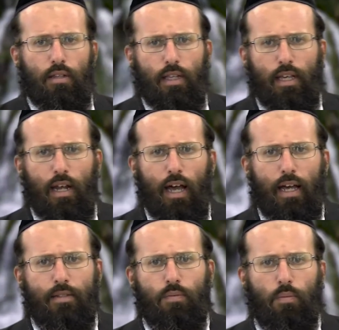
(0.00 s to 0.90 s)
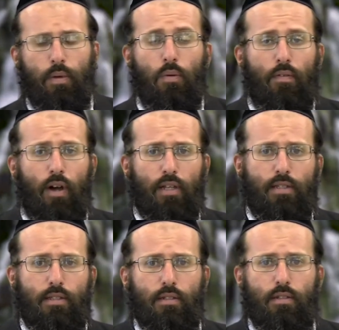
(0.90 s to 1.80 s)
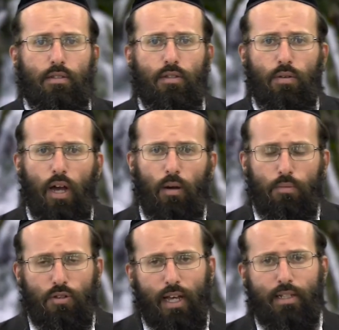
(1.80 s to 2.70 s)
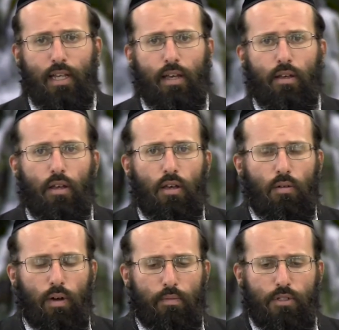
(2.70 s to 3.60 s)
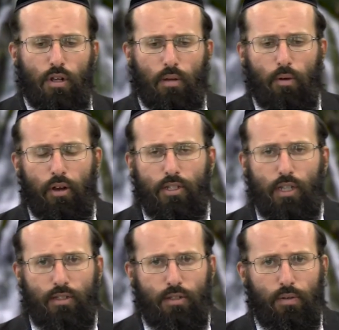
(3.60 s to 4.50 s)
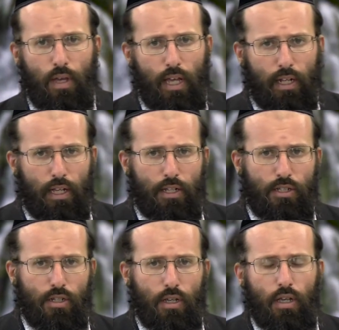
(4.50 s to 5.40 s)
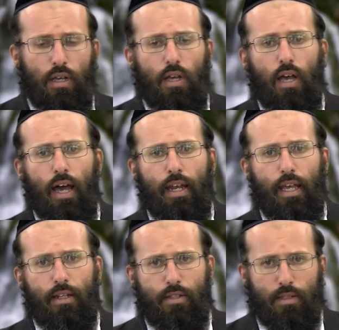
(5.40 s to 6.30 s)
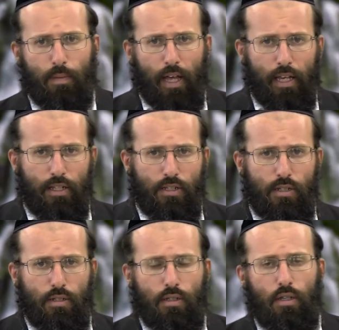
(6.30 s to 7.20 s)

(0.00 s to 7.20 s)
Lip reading: the Galad, will be with us to help translate Rav Shalom Arush into English and into Spanish.